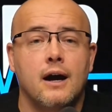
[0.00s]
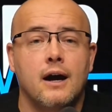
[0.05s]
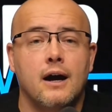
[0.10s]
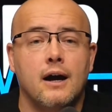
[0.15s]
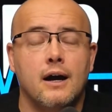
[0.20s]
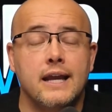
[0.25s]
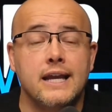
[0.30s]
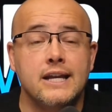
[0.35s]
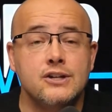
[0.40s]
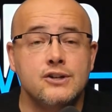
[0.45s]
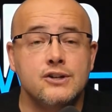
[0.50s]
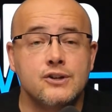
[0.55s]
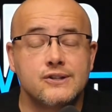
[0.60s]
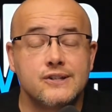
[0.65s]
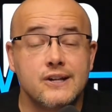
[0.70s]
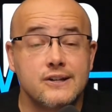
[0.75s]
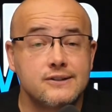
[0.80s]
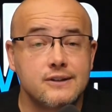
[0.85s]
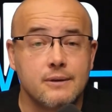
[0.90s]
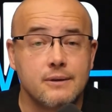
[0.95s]
in your
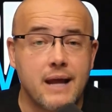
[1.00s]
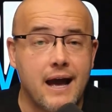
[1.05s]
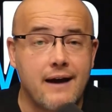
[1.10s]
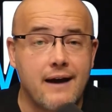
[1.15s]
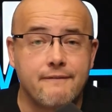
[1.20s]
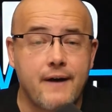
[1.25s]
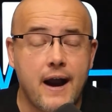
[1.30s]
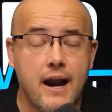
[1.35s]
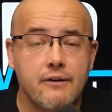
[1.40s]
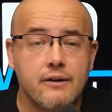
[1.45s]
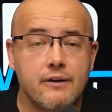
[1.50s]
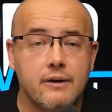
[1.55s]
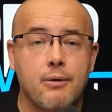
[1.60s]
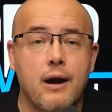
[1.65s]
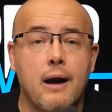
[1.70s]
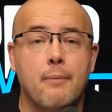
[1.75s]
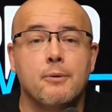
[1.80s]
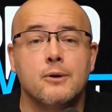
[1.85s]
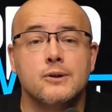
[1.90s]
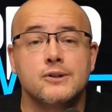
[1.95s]
system not firing
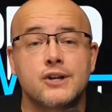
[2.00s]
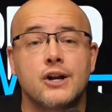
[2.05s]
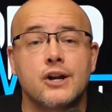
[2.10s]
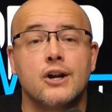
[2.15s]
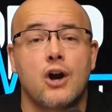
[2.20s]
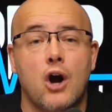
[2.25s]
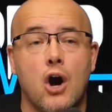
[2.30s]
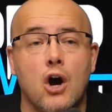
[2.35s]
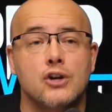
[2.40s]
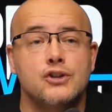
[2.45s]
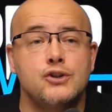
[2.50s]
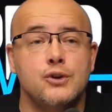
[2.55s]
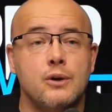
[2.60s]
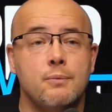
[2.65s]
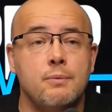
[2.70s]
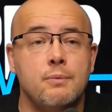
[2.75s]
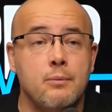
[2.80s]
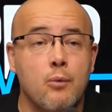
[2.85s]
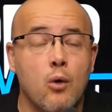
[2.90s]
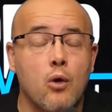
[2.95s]
proper is going to cause you to
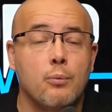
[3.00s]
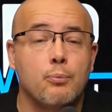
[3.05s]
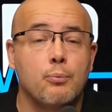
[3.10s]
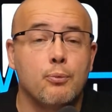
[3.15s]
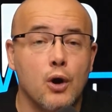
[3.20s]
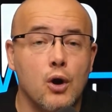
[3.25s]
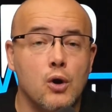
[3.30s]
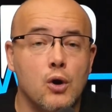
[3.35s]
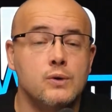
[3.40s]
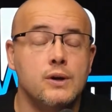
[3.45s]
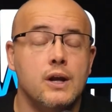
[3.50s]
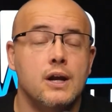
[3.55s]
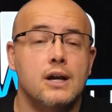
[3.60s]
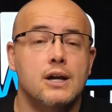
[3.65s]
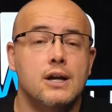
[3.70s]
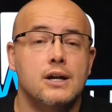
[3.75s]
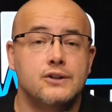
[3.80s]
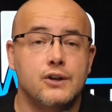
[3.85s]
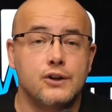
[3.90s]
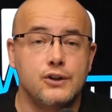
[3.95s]
be more prone
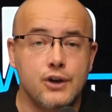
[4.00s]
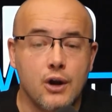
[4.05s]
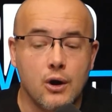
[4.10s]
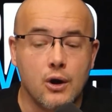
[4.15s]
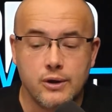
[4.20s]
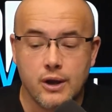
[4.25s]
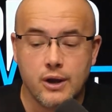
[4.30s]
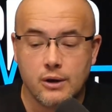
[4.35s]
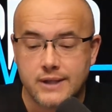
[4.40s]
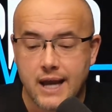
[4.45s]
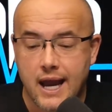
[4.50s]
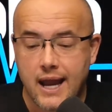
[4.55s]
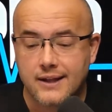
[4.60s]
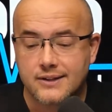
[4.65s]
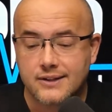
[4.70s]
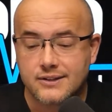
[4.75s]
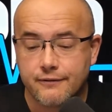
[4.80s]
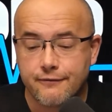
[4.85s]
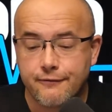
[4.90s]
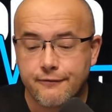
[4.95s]
to yo-yo
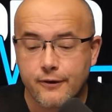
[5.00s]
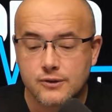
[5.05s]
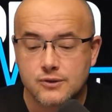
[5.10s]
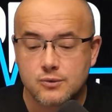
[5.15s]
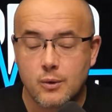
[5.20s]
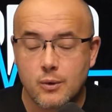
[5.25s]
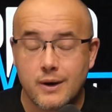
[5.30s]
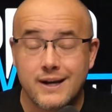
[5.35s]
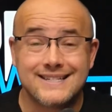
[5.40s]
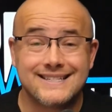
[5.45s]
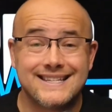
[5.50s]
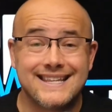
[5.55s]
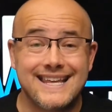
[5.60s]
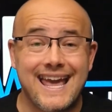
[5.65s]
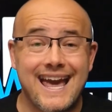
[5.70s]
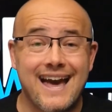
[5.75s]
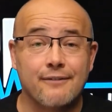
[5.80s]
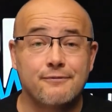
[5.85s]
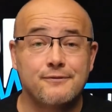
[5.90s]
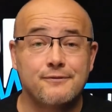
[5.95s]
diets. The first one is the
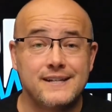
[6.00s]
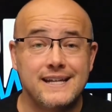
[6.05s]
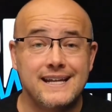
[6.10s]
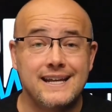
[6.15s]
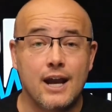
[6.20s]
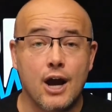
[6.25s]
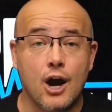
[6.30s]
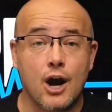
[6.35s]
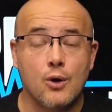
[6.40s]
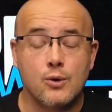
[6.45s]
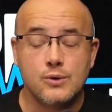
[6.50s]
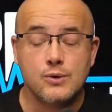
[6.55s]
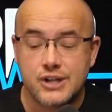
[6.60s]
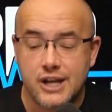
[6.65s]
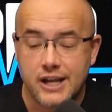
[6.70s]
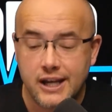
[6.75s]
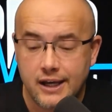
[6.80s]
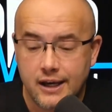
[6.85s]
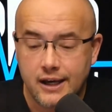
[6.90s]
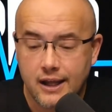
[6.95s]
FTO
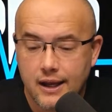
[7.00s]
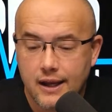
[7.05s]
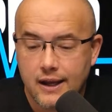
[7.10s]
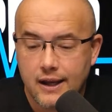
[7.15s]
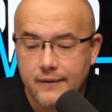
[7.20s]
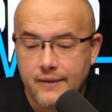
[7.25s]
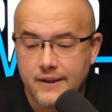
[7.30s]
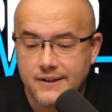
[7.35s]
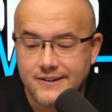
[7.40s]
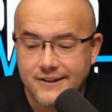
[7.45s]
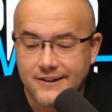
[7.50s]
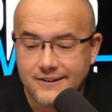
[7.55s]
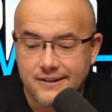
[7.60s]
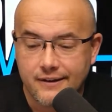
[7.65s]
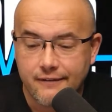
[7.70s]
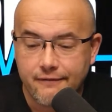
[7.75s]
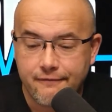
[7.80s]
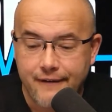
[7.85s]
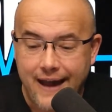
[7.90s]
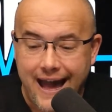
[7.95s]
gene. This is
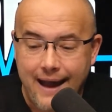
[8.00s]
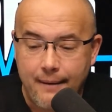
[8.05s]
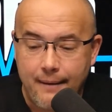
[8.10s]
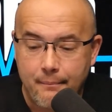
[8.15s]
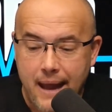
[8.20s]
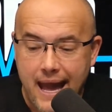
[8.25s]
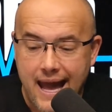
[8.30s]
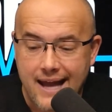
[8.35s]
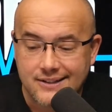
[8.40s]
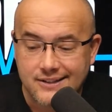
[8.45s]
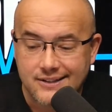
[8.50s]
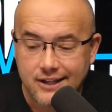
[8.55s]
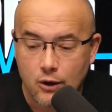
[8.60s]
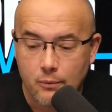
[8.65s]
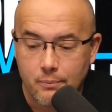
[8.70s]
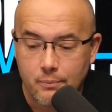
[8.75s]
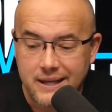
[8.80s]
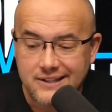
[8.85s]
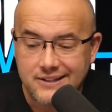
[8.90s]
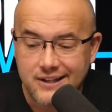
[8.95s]
the fat mass and
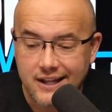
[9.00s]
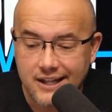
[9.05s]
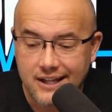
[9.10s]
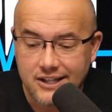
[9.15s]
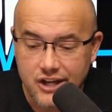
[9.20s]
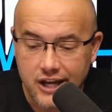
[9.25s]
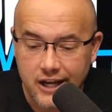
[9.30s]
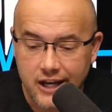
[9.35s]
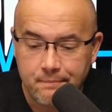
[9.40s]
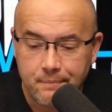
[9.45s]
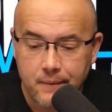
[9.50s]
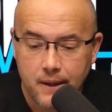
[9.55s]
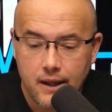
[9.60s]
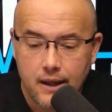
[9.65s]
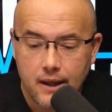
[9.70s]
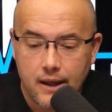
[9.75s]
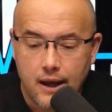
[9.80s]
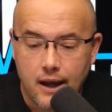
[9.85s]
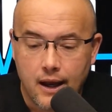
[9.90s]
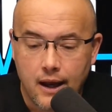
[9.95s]
obesity gene.
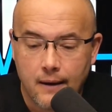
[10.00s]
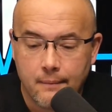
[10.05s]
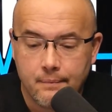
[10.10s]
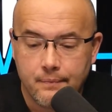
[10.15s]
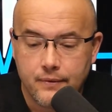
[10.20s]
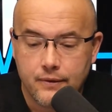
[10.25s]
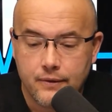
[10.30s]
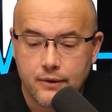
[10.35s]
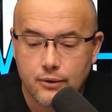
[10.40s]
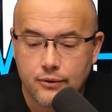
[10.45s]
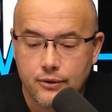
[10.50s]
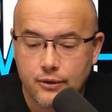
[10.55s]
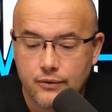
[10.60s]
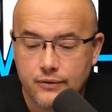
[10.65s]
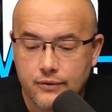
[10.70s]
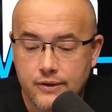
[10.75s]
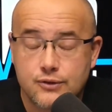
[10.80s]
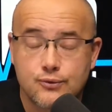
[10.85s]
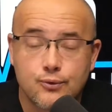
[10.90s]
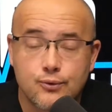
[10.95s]

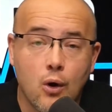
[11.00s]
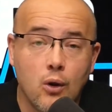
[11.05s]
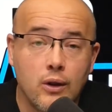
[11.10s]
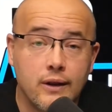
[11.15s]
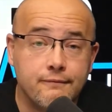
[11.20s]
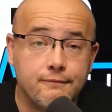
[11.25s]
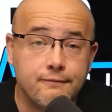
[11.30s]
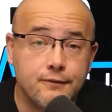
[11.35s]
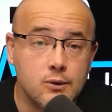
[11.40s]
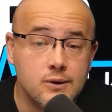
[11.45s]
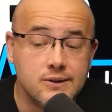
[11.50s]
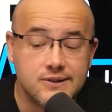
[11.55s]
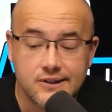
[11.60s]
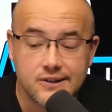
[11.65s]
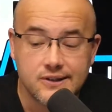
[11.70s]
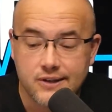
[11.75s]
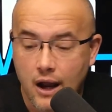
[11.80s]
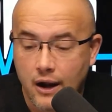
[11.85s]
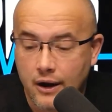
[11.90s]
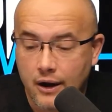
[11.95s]
This role
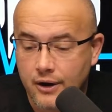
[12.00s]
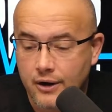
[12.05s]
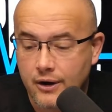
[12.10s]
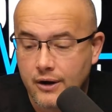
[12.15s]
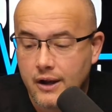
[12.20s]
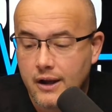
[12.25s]
influences hunger,